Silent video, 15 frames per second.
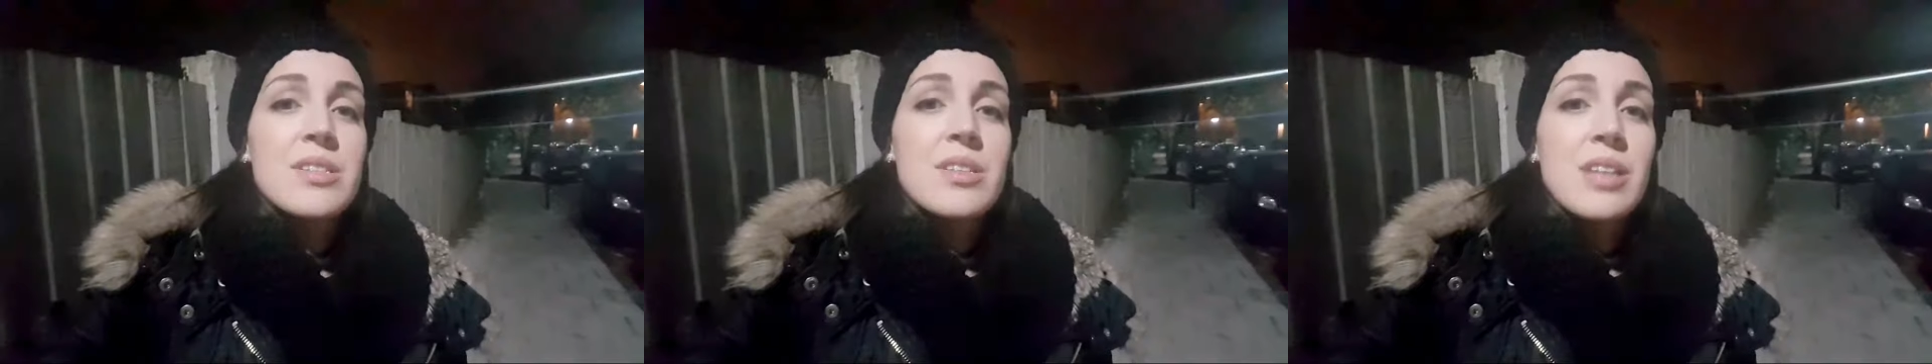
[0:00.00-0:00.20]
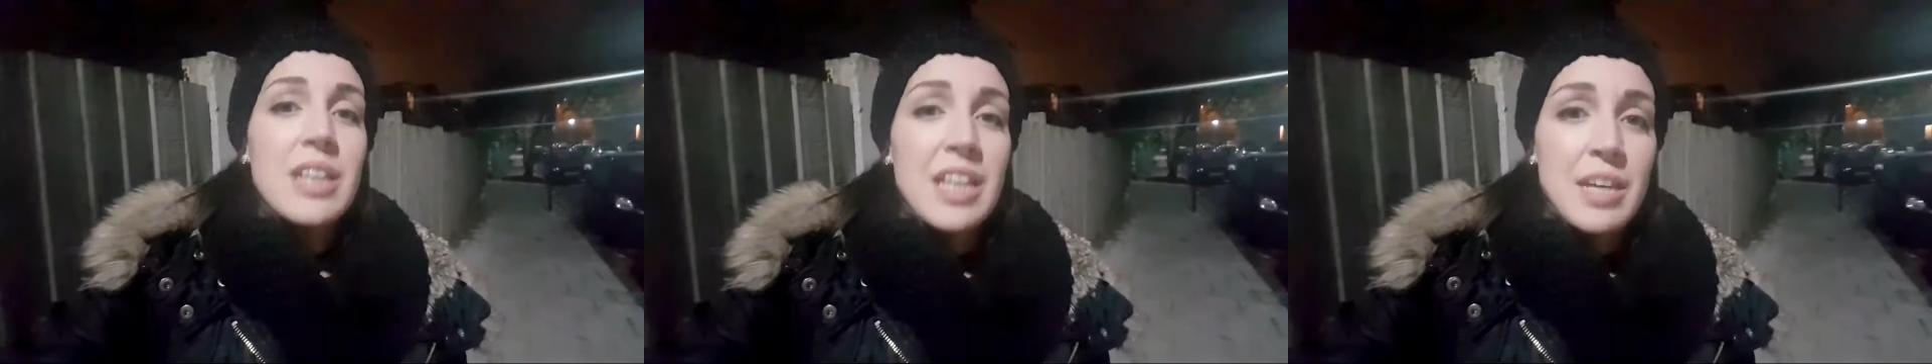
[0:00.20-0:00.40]
to
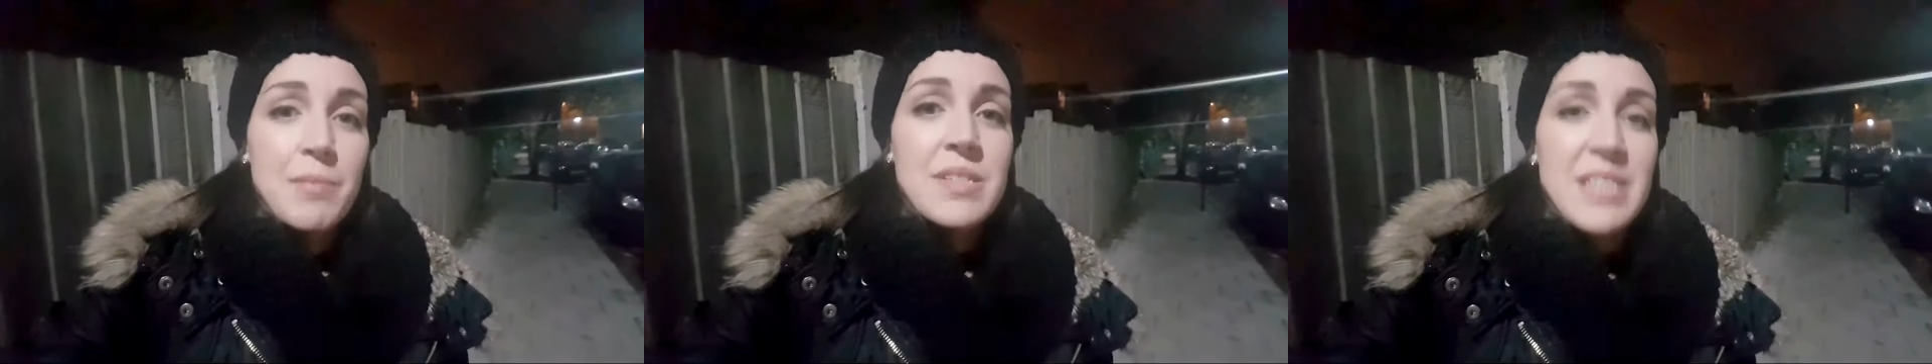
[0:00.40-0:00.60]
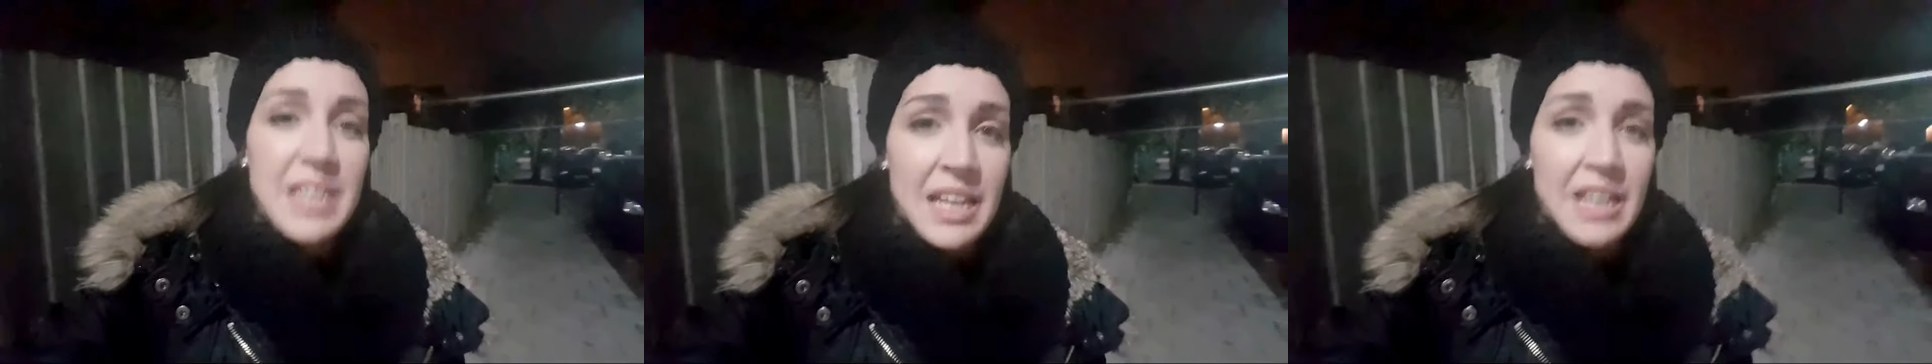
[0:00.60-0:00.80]
keep
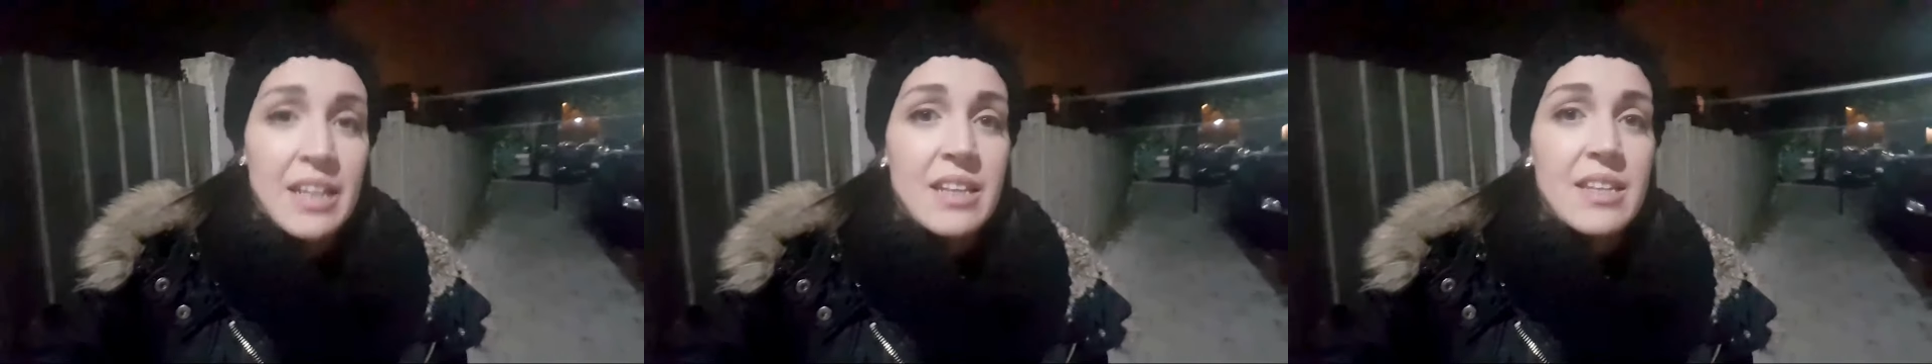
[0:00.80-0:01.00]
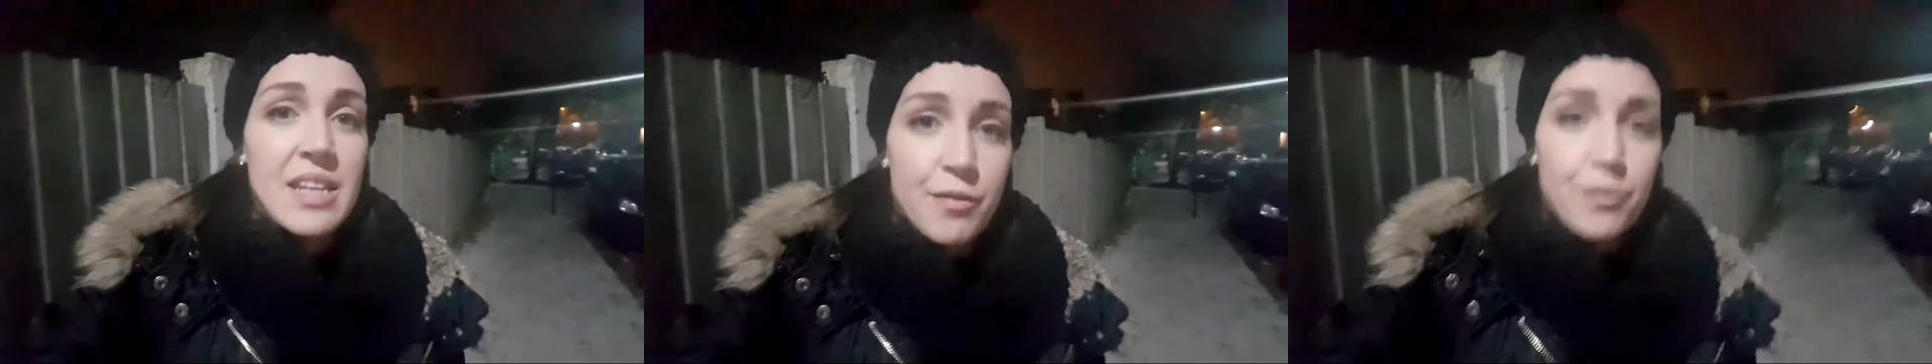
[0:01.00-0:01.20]
seeing
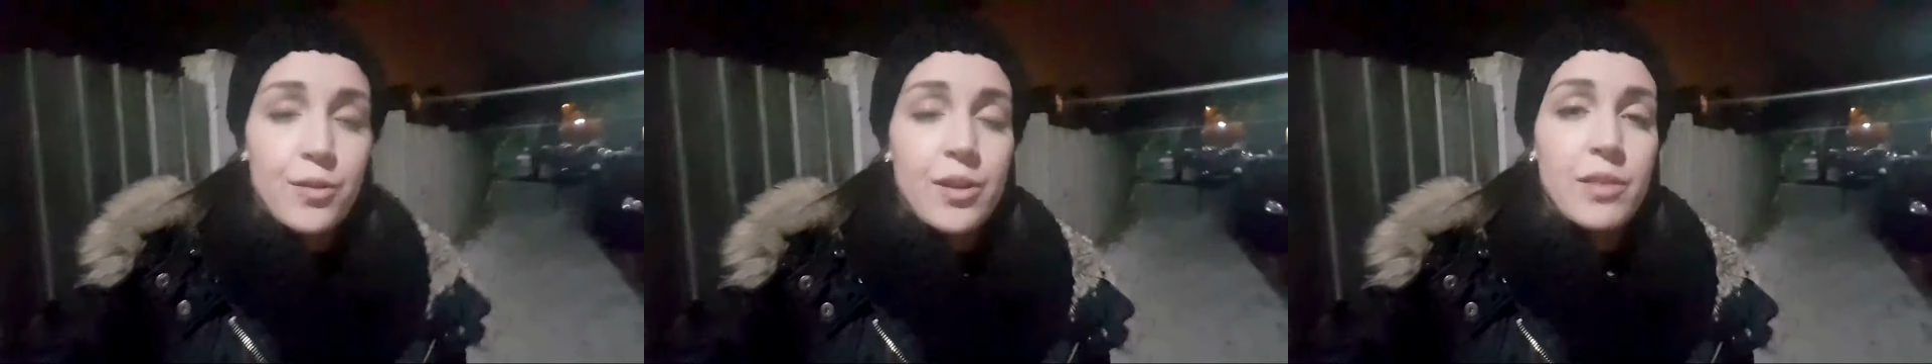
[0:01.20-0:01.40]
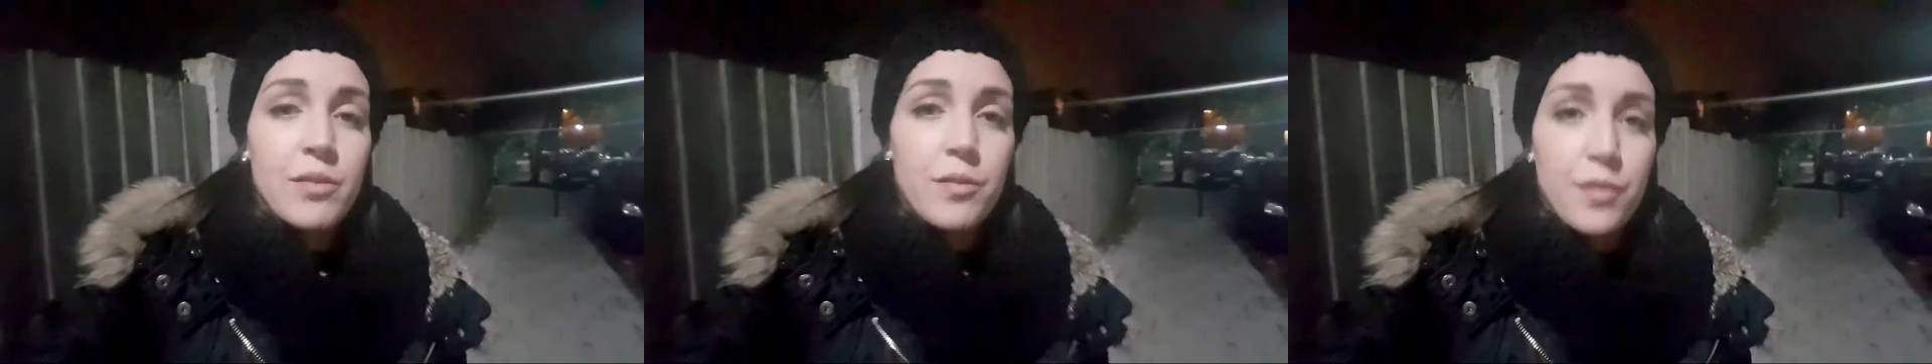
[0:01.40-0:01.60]

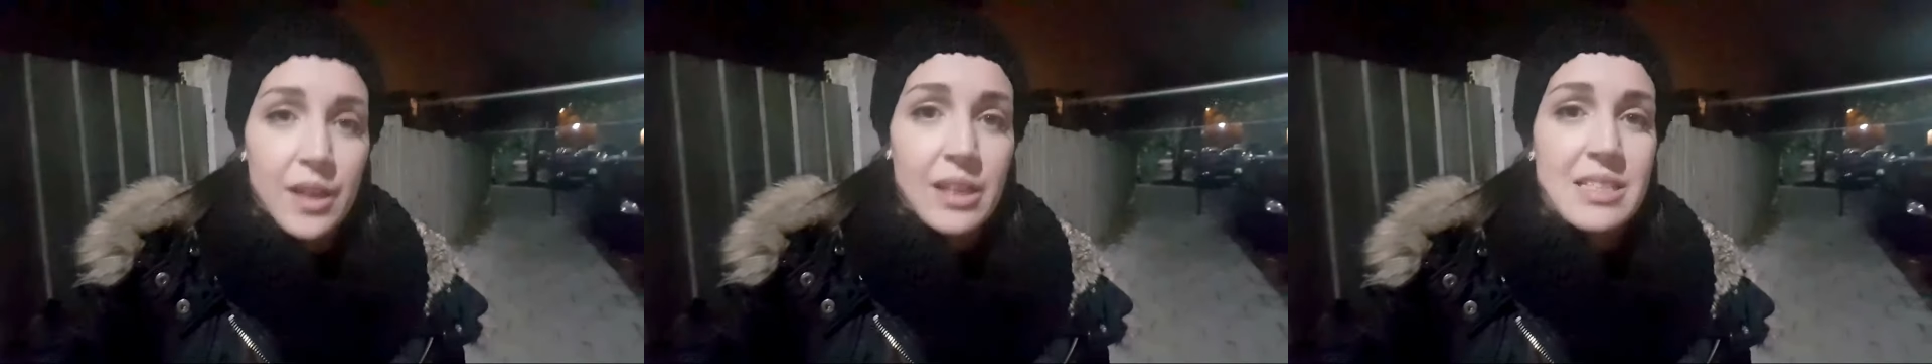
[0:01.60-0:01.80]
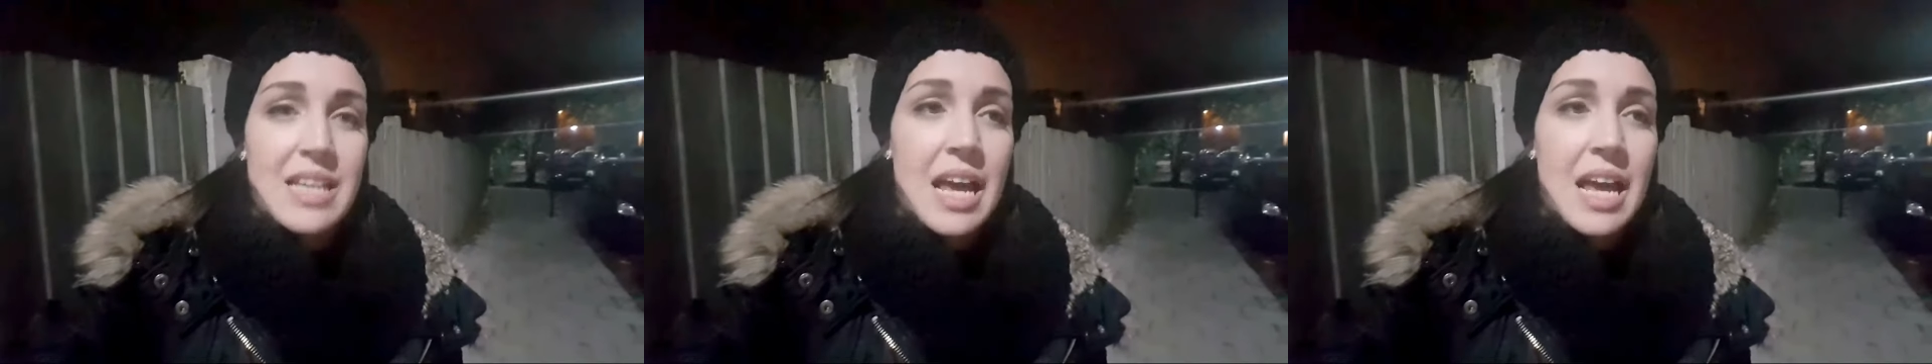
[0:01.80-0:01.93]
different things